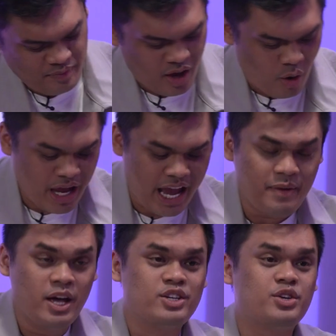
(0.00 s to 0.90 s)

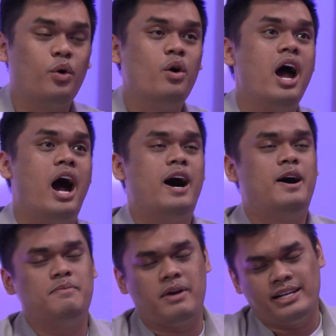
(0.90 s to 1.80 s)
Okay, so
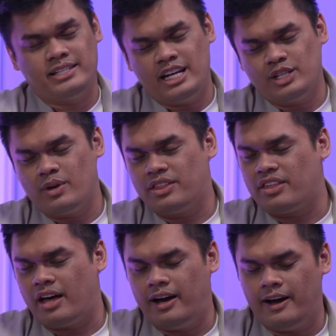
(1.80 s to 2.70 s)
as it is with
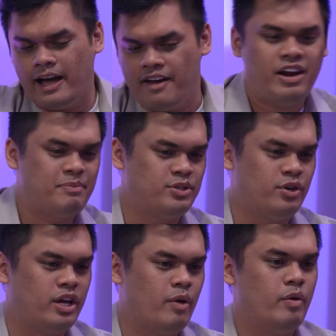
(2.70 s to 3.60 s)
every
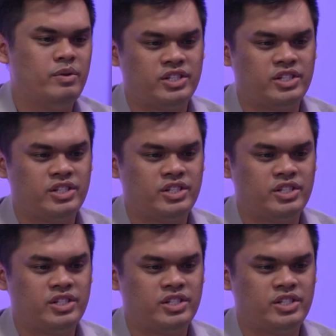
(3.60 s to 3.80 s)
episode, we will